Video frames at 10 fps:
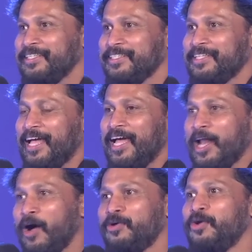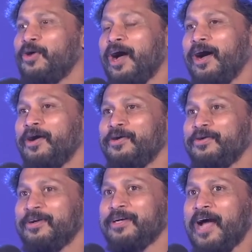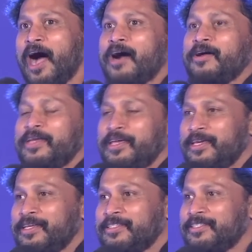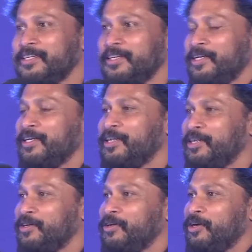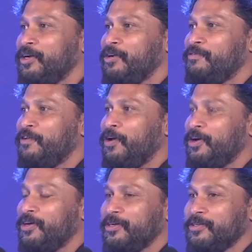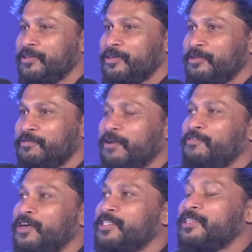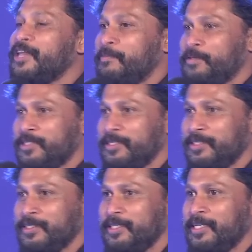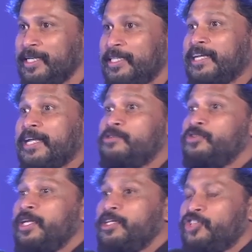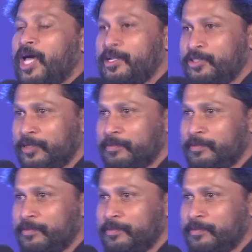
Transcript: I now know how hungry he is for a script that can really challenge him.